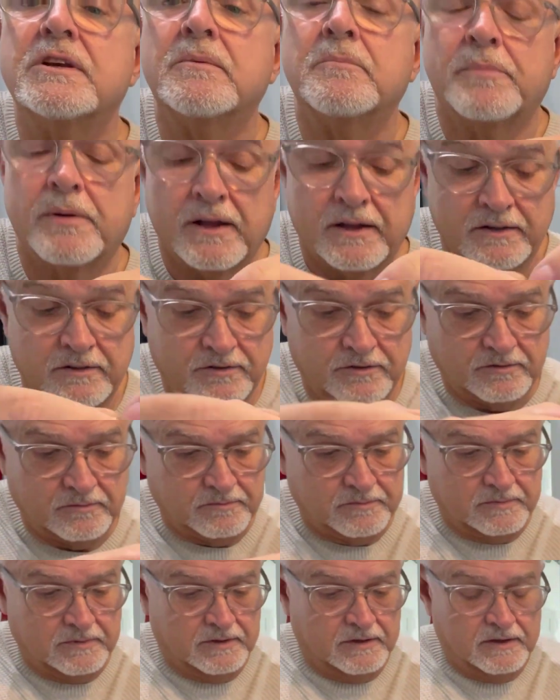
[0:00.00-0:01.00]
it in place.
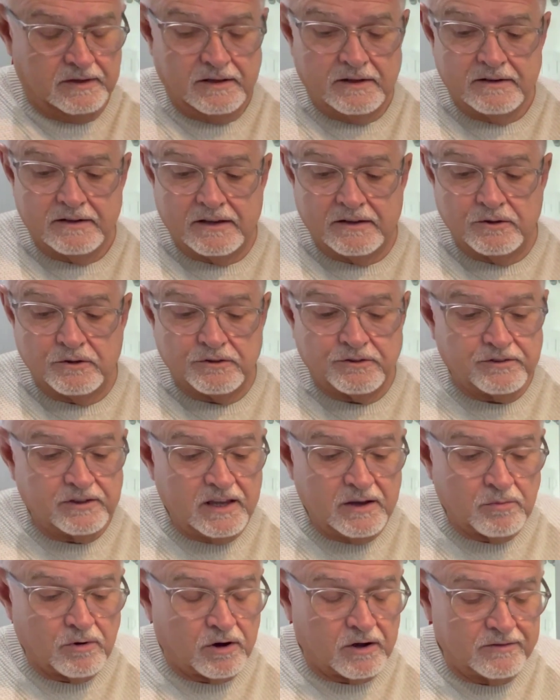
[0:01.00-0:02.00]
Now you'll
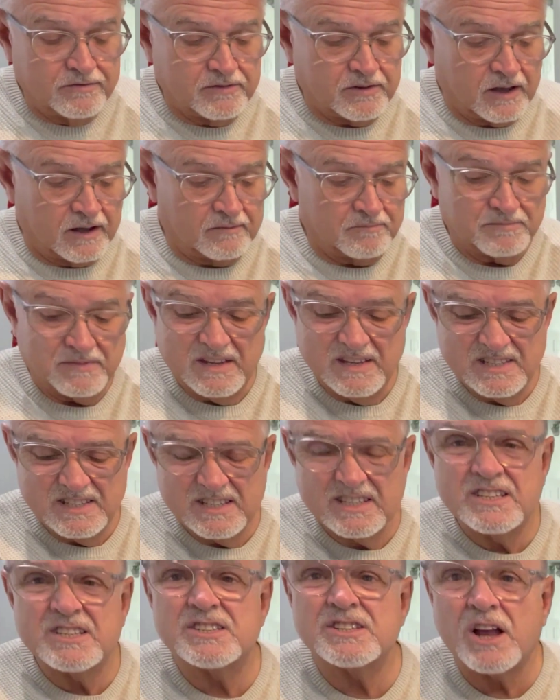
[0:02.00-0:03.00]
see what I've done.
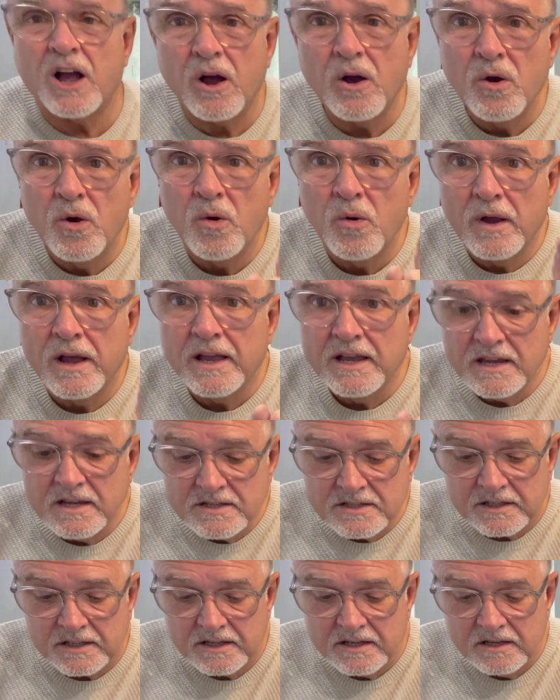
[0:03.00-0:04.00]
So
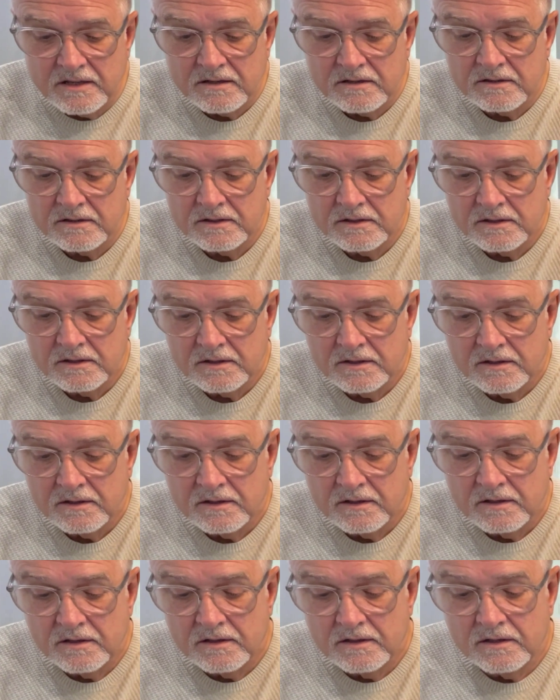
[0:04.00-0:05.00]
easy,
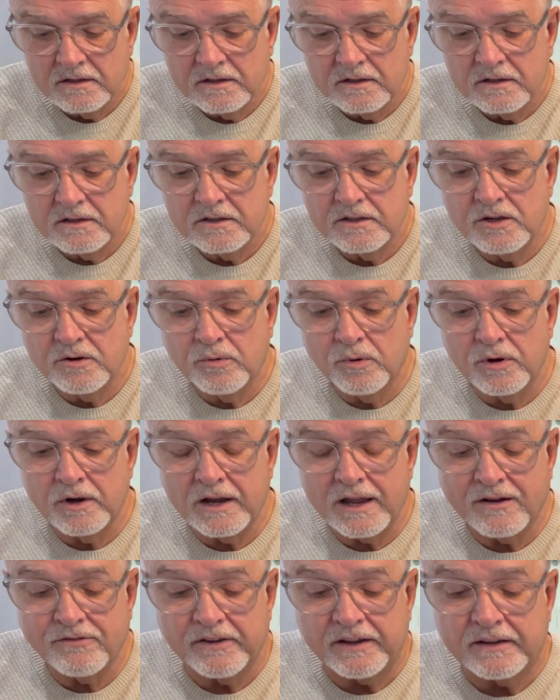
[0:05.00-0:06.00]
you will
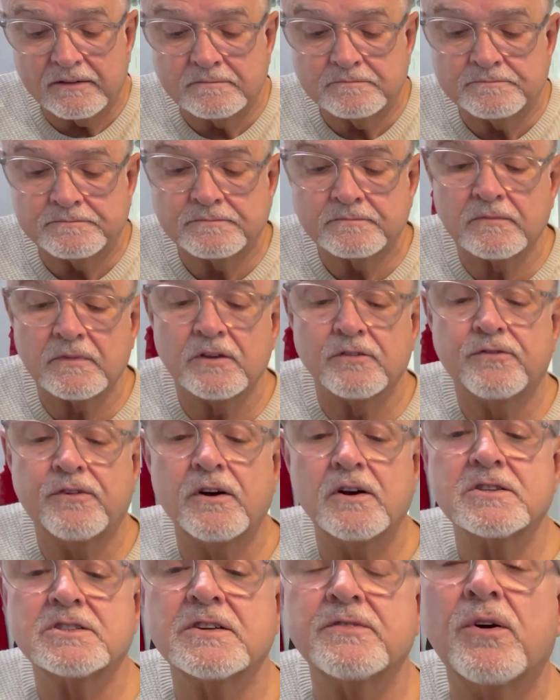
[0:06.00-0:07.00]
love it.
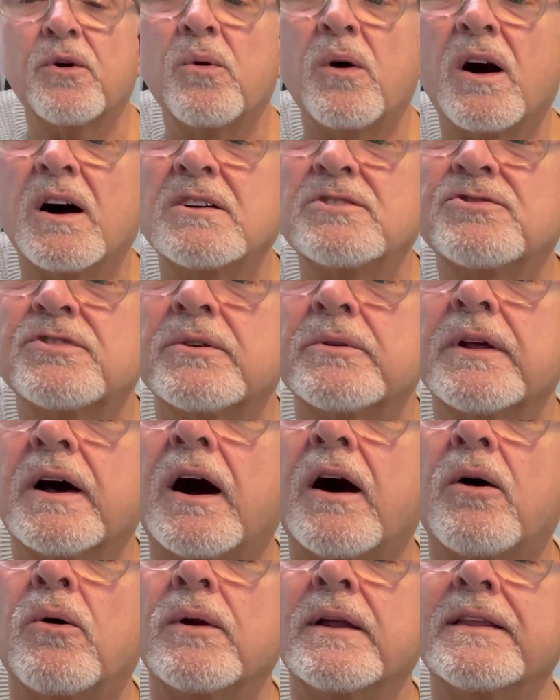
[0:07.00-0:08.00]
First of all, I drilled a
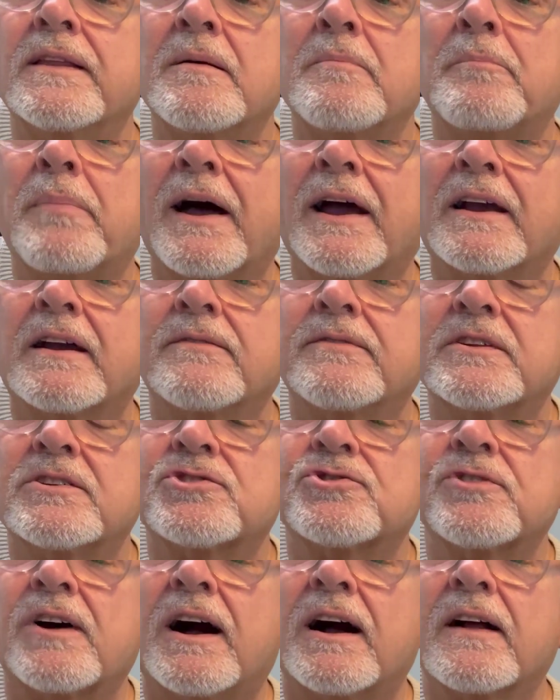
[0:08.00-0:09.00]
hole in the back of the
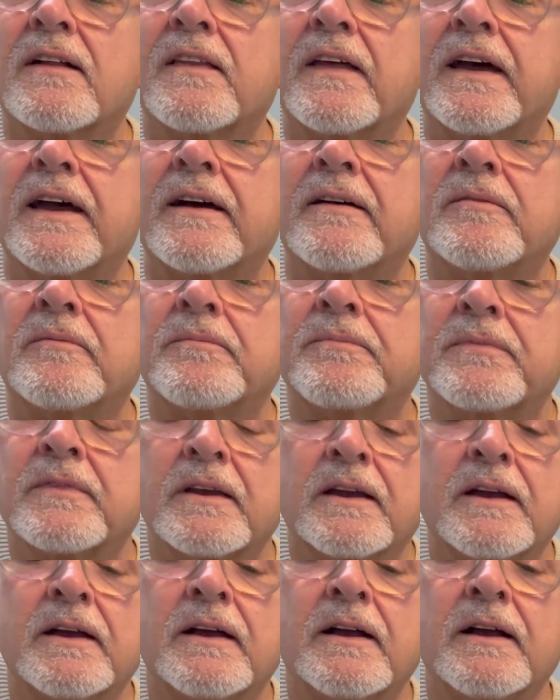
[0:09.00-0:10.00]
truck there,
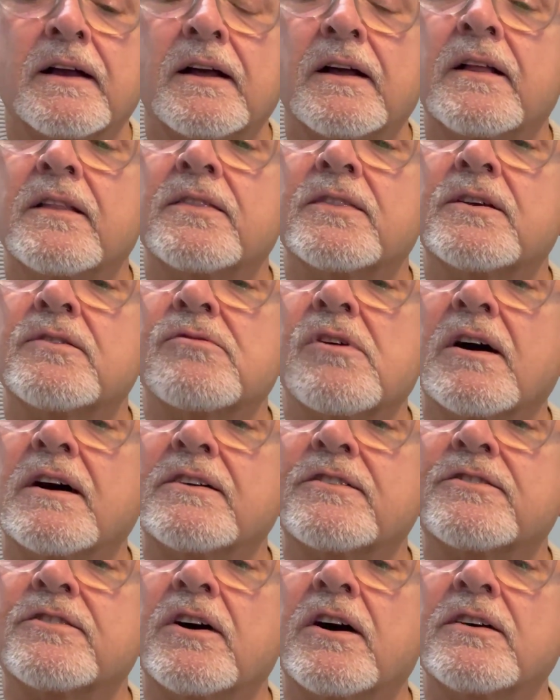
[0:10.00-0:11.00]
the
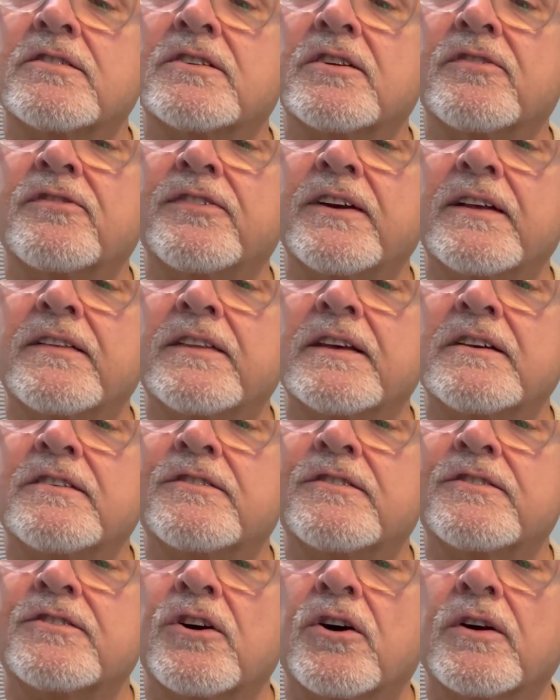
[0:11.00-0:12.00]
right size to fit
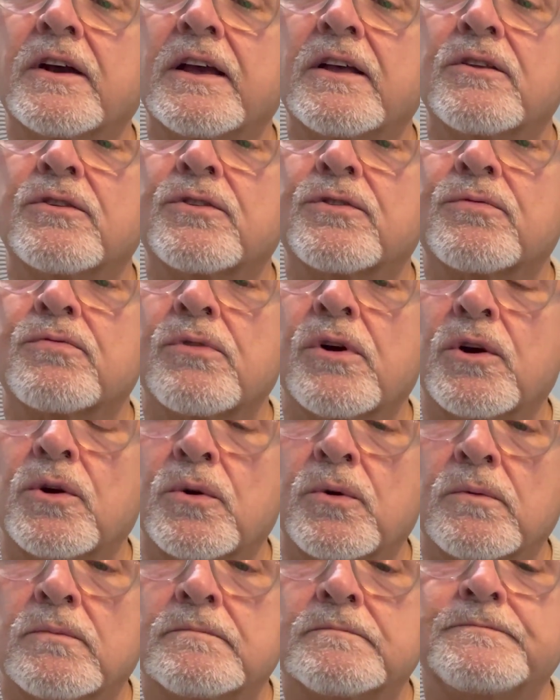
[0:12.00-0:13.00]
this socket
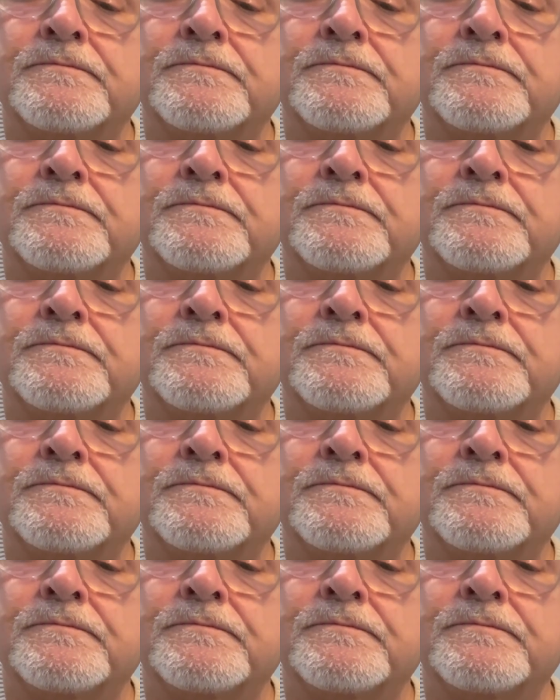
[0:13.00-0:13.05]
through.